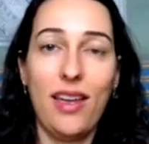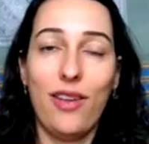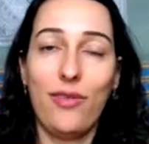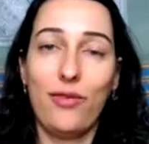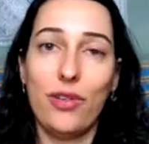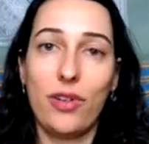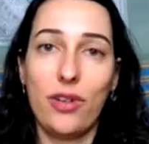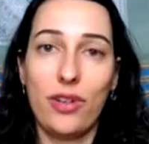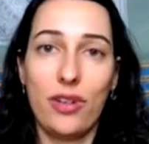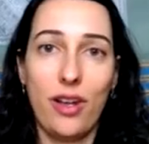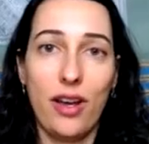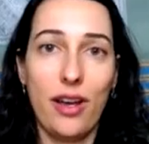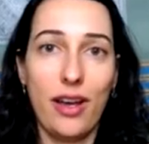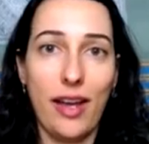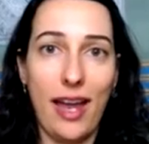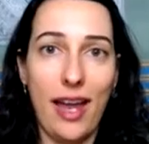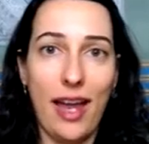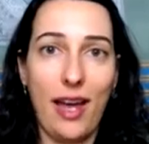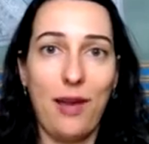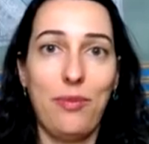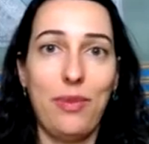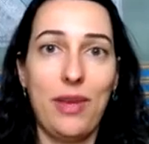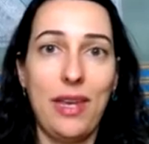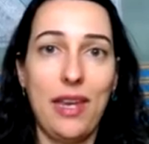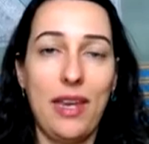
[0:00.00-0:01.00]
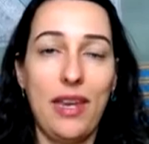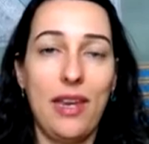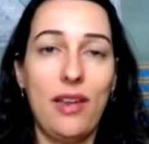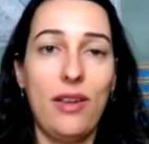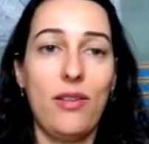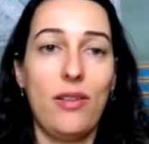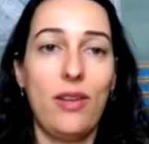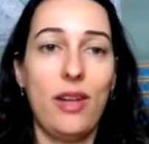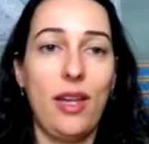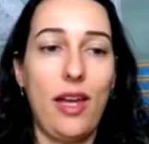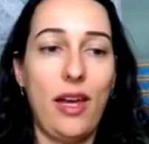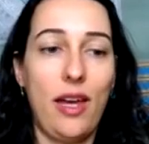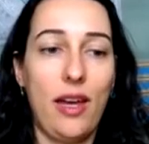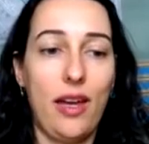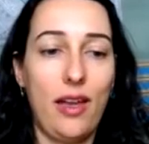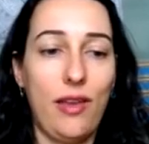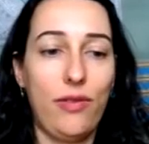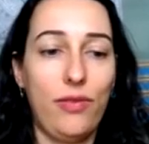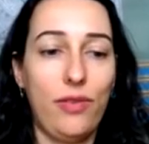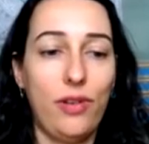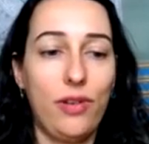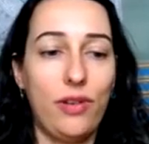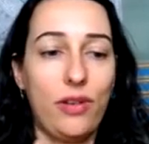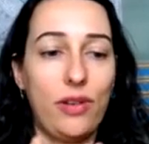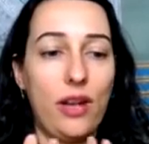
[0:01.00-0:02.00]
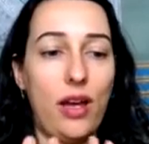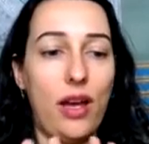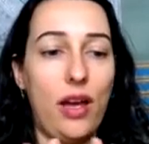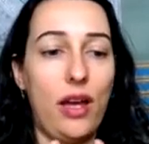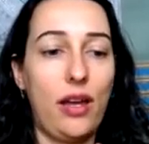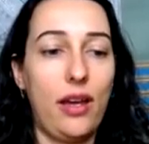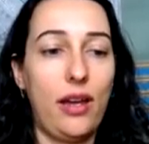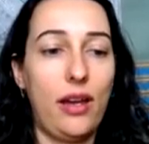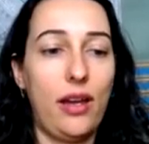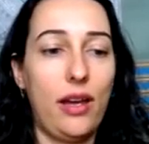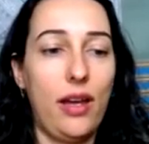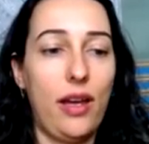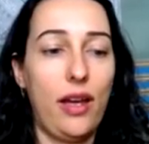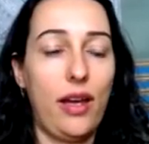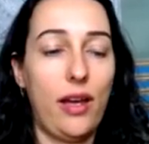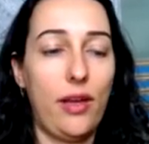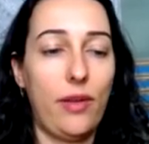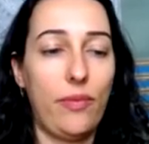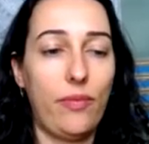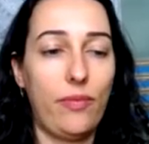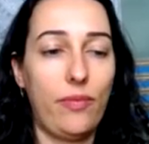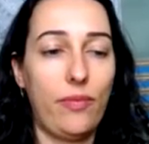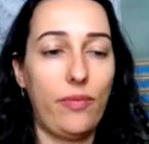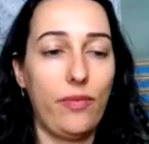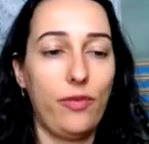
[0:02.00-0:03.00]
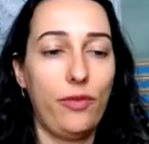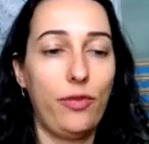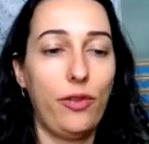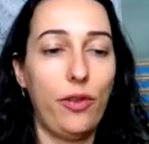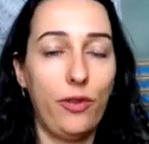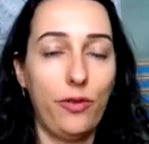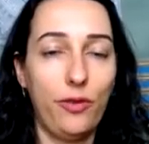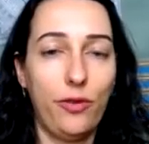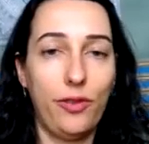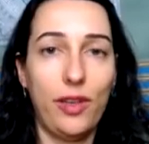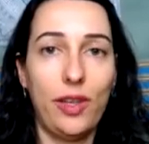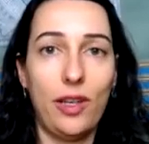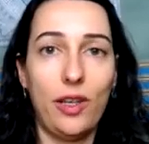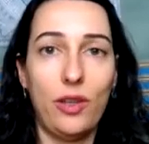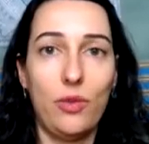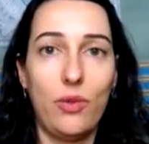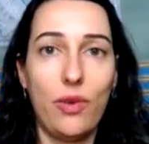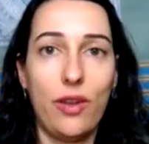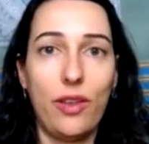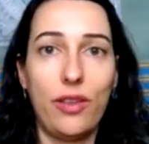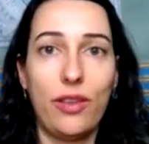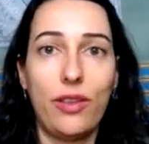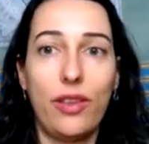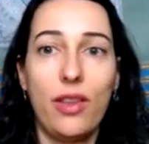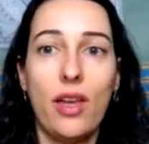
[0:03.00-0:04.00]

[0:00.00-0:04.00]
If you're not happy, if you're not fulfilled with